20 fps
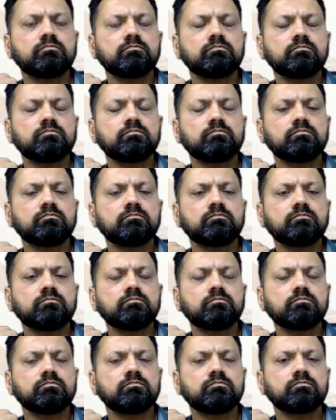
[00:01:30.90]

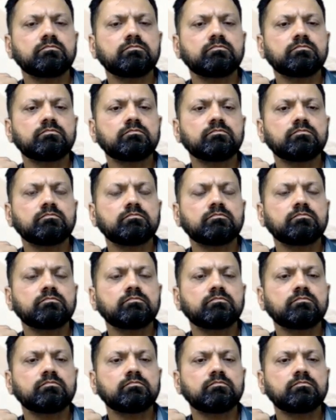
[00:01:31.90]

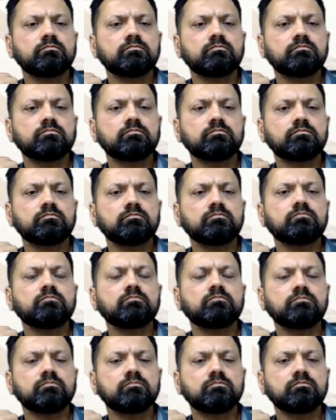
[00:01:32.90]

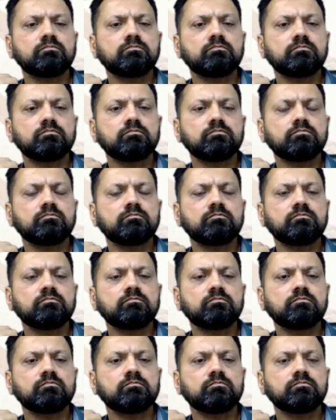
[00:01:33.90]

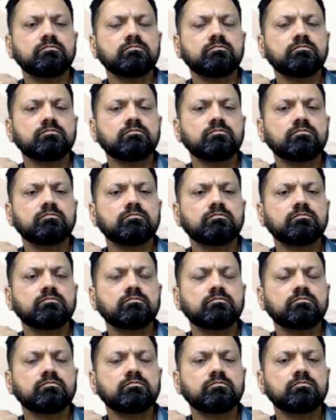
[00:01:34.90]

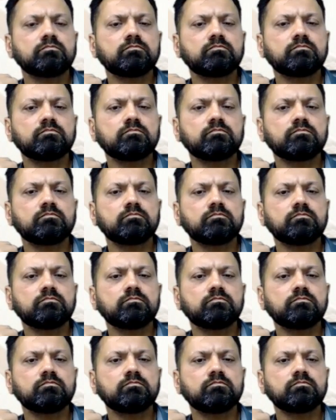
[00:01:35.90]

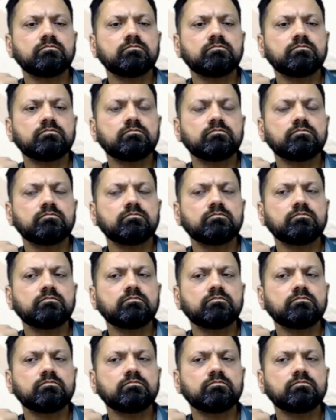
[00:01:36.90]
(silent)